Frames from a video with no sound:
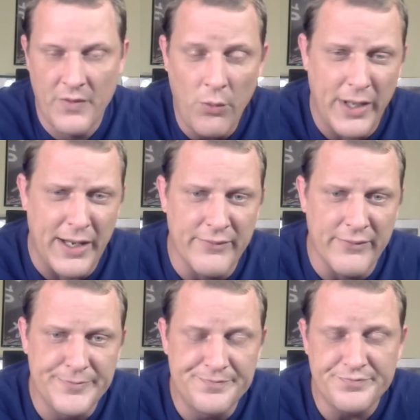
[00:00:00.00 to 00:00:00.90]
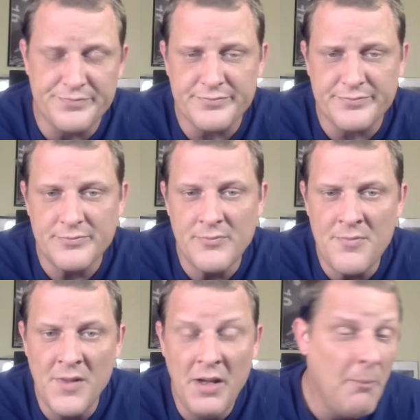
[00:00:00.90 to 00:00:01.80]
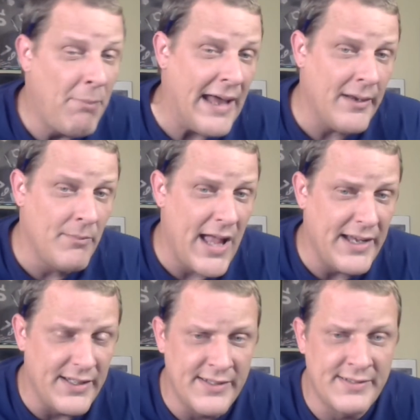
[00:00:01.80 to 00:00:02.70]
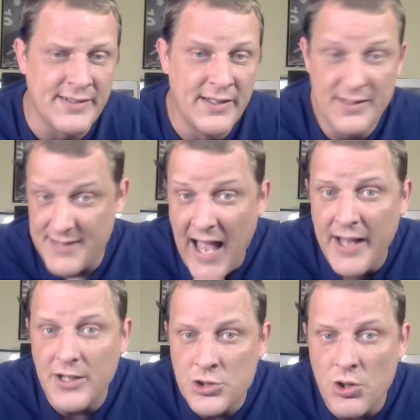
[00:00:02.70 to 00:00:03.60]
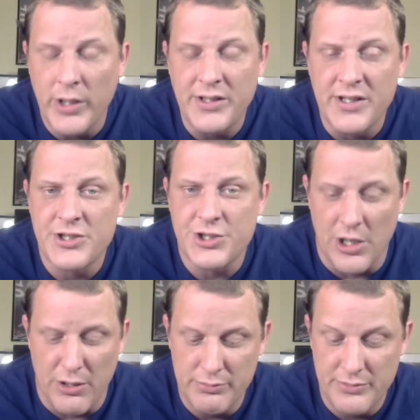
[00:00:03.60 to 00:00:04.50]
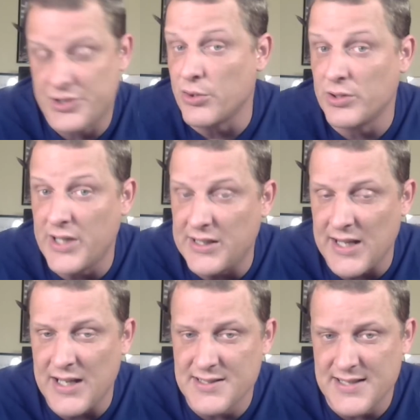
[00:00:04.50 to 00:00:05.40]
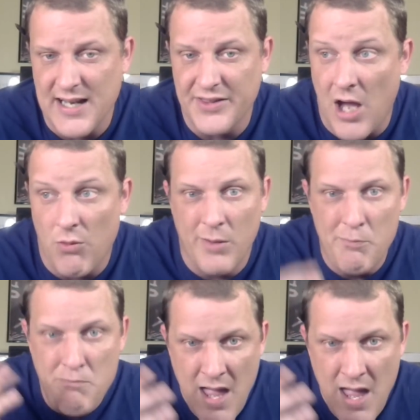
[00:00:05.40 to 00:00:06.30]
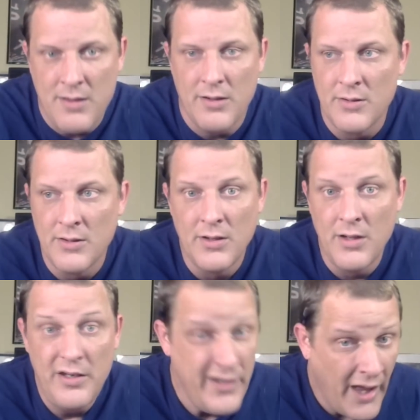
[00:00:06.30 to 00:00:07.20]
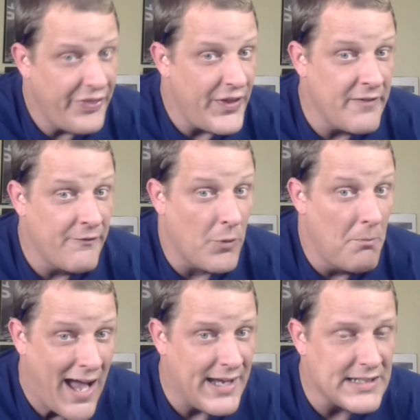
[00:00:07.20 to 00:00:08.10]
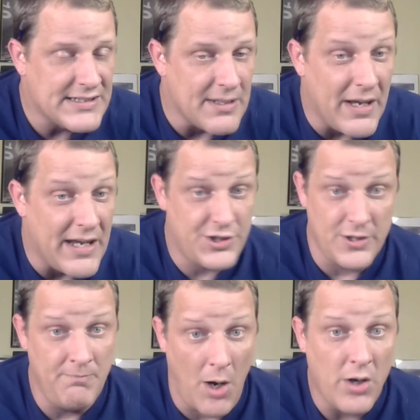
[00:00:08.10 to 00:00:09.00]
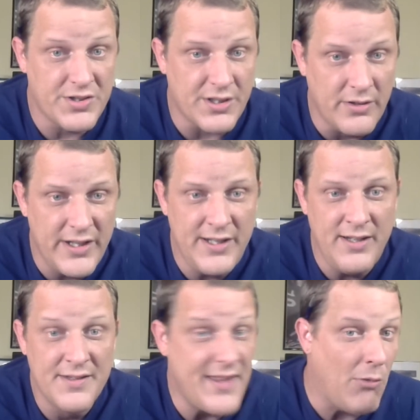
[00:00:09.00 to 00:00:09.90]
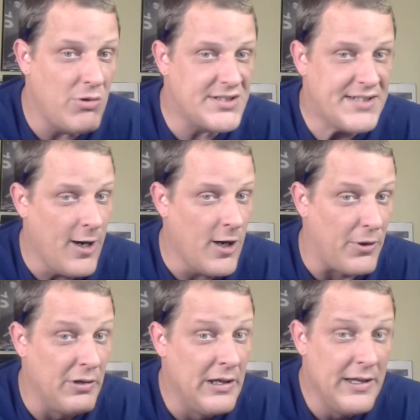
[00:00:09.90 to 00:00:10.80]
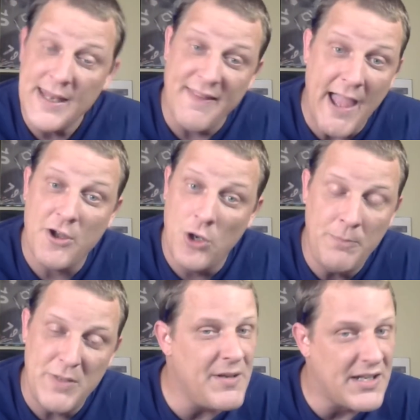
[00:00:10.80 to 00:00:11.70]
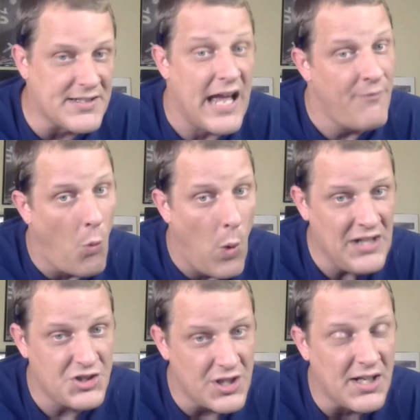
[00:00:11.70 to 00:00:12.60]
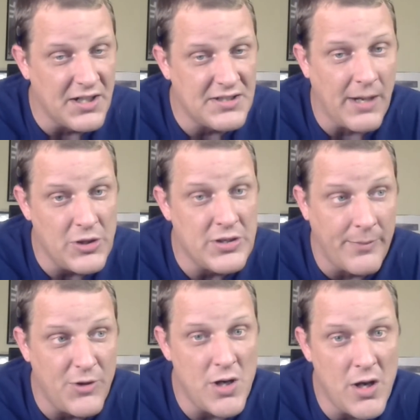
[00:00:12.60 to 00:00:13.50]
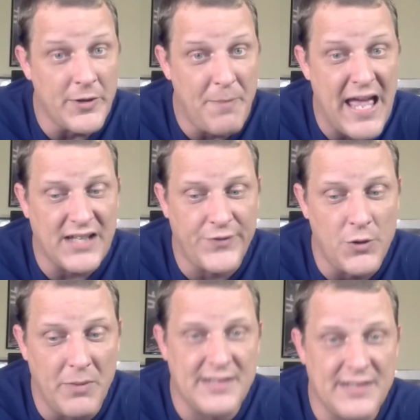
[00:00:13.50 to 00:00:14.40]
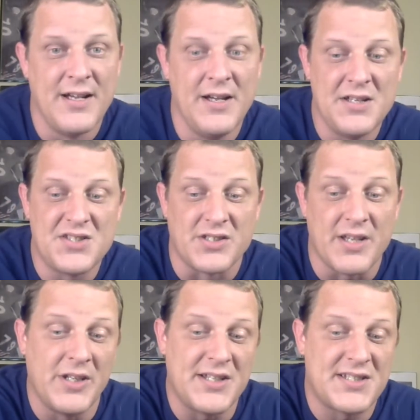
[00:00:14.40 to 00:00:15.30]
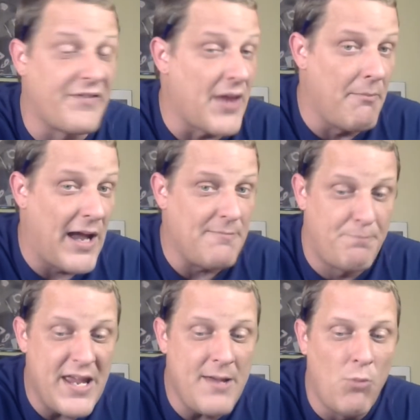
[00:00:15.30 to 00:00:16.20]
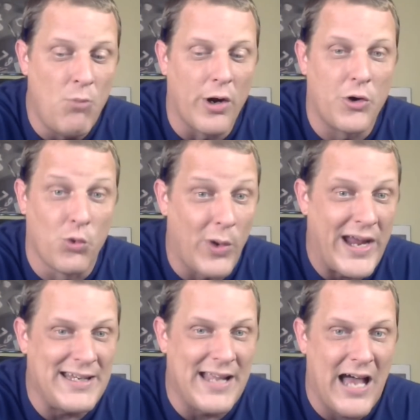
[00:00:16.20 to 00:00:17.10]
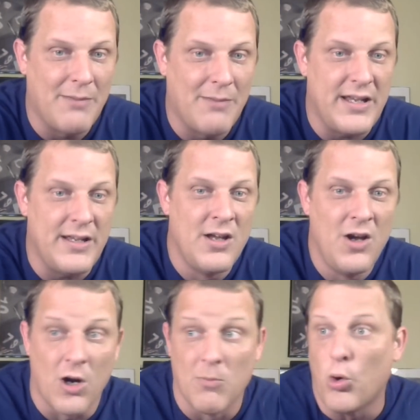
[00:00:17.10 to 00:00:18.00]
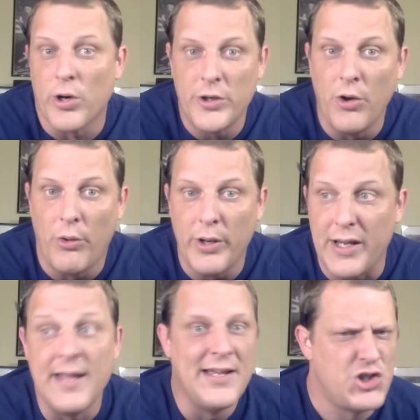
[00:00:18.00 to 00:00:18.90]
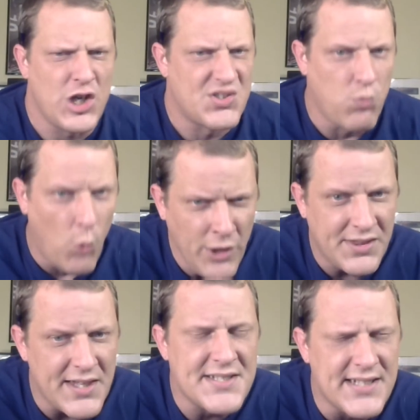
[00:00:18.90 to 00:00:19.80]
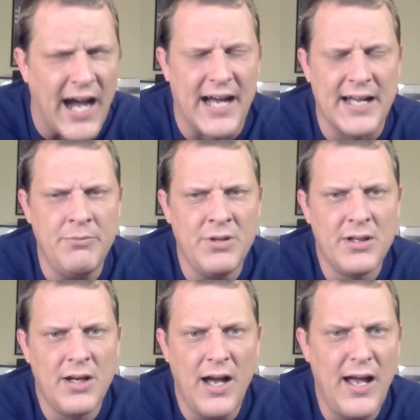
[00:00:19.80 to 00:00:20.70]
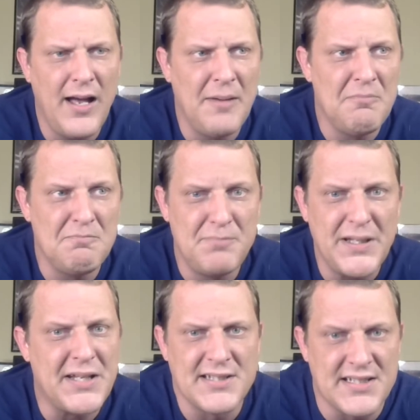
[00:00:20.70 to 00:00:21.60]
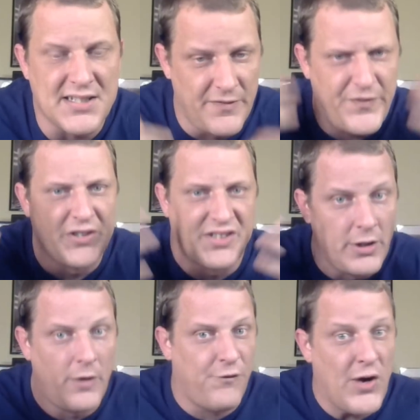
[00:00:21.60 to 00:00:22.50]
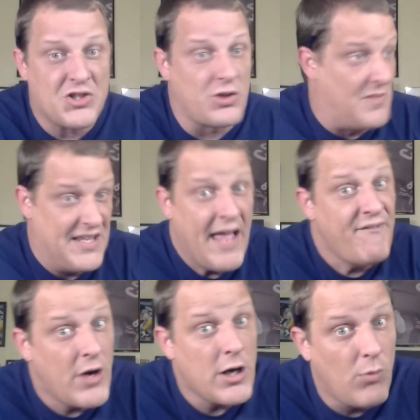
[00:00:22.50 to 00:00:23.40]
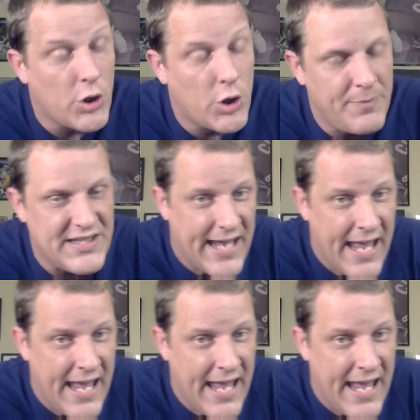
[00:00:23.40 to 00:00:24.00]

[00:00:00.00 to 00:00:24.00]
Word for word: Whatever. Bottom line is, is I enjoyed this show. Certainly things that I thought were meh. Nothing for my estimation, personally, that was terrible. Now that could be because I haven't watched a ton of WWE over the past few months. So some of the stuff that might be more grating on me or more annoying just weren't this time. Uh, because it feels a little fresher to me. And that very well could be the